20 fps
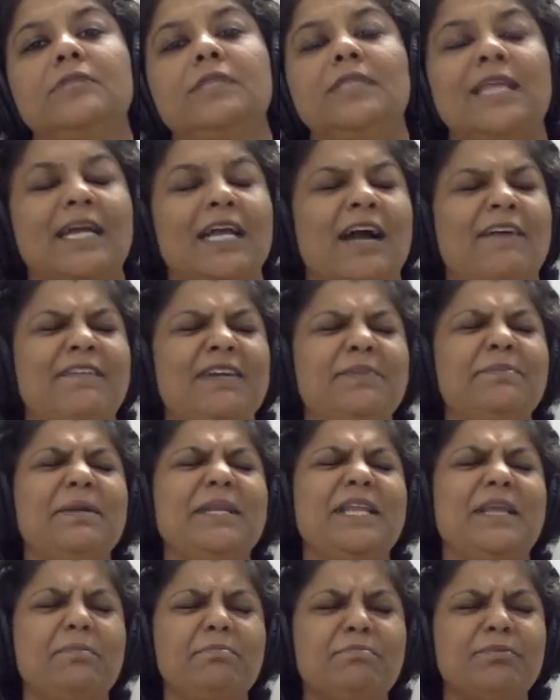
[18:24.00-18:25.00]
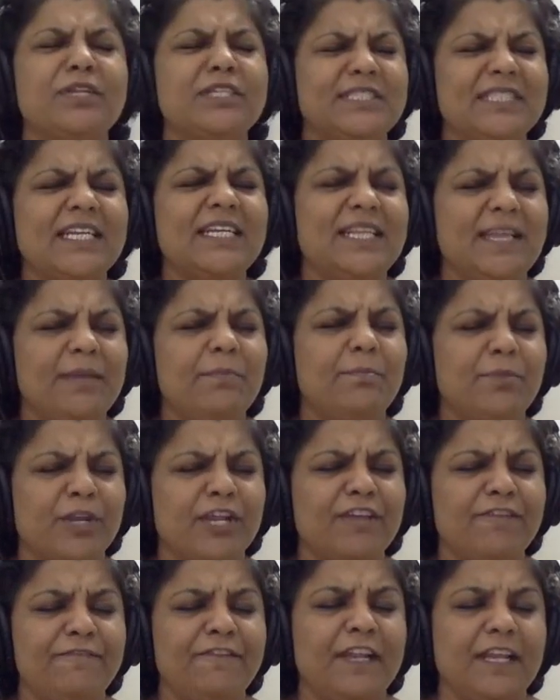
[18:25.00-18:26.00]
The government imprisoned him
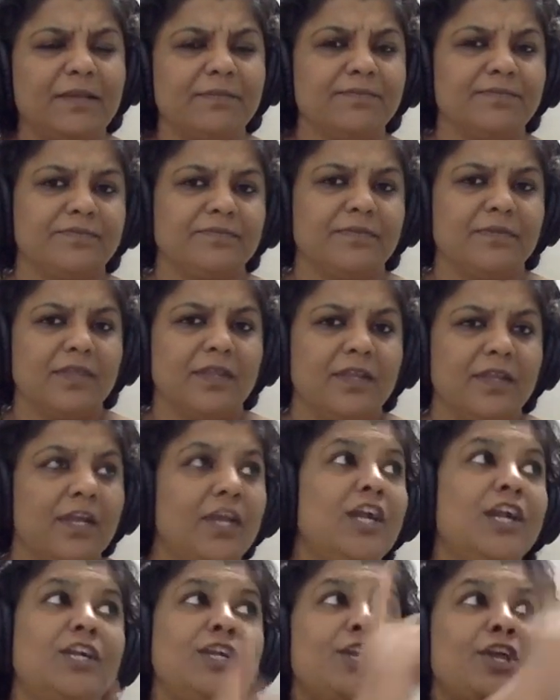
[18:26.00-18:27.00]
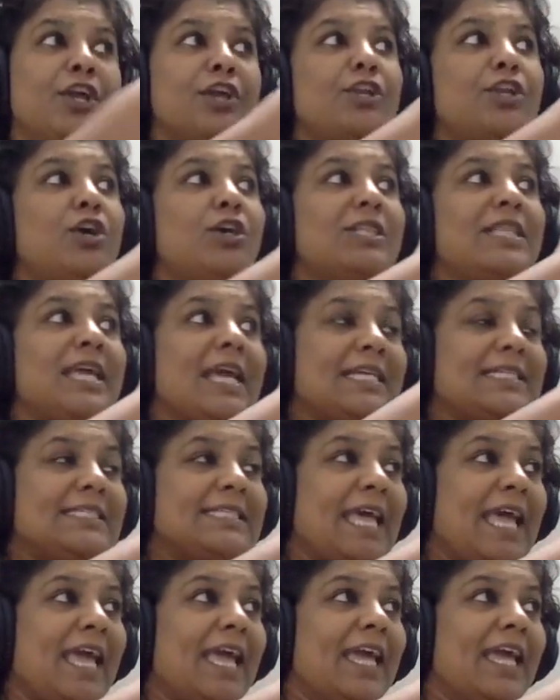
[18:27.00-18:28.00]
briefly. Do you know the
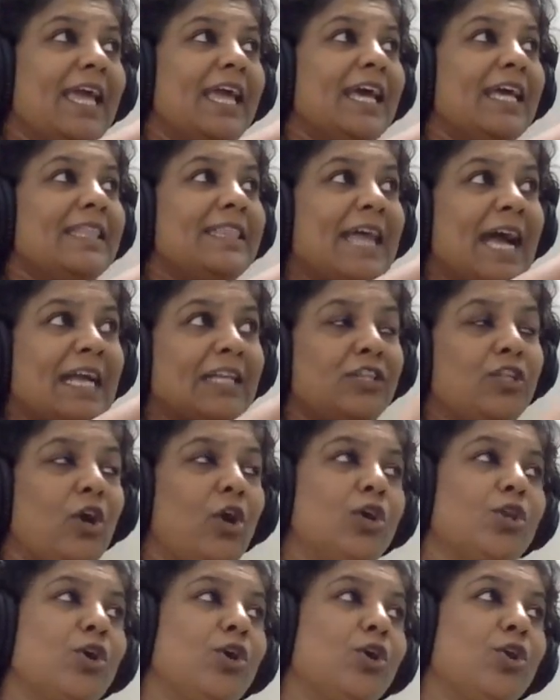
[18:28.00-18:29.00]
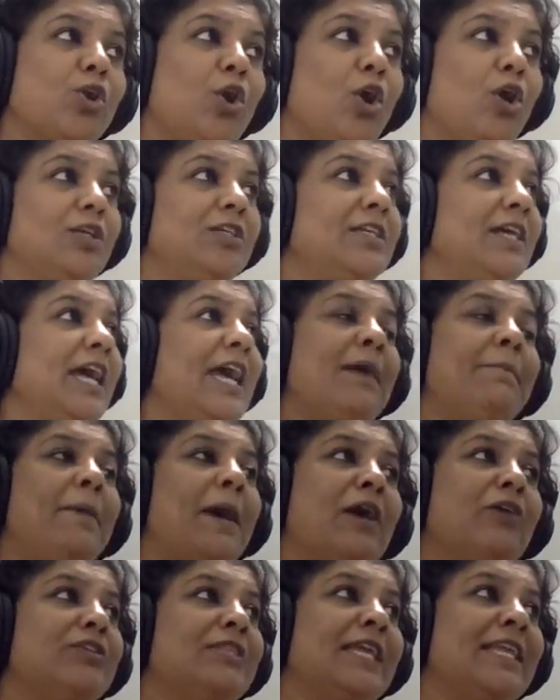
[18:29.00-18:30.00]
essay that Thoreau wrote
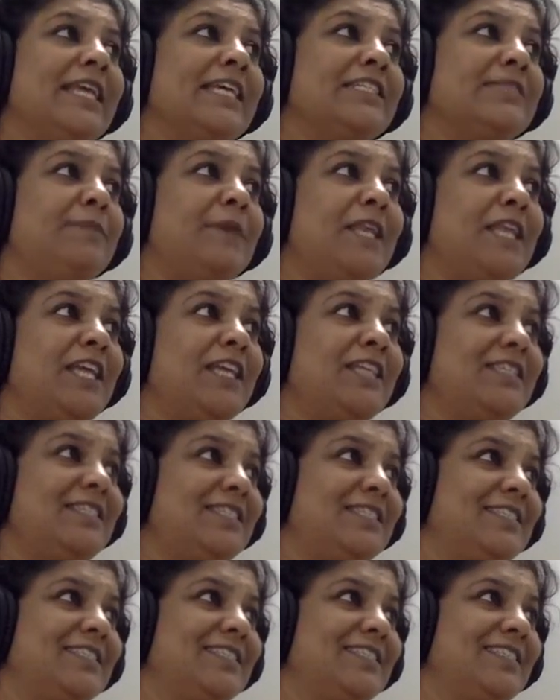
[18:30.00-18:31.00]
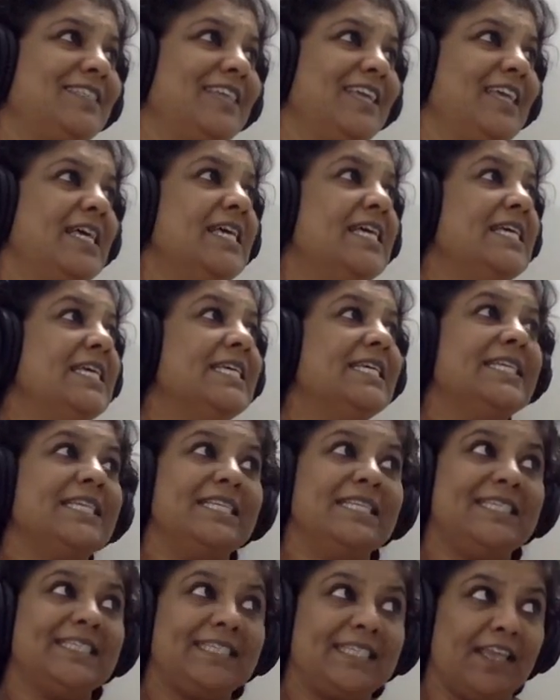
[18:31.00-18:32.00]
about that experience?
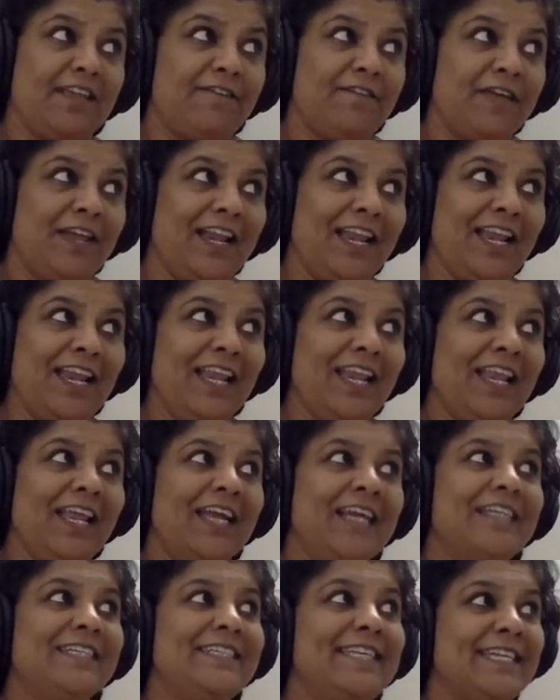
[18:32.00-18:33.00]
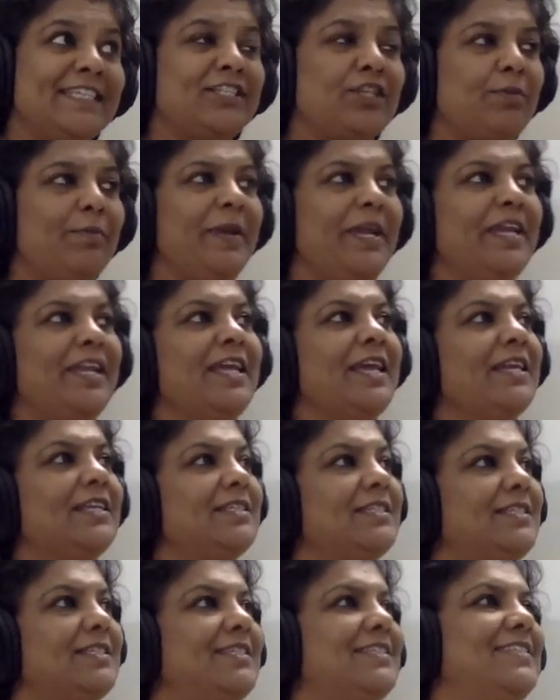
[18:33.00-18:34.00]
Civil
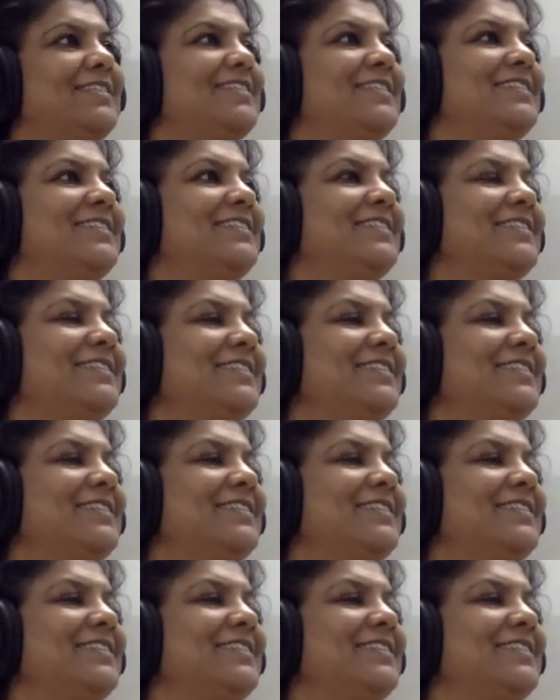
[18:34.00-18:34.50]
disobedience.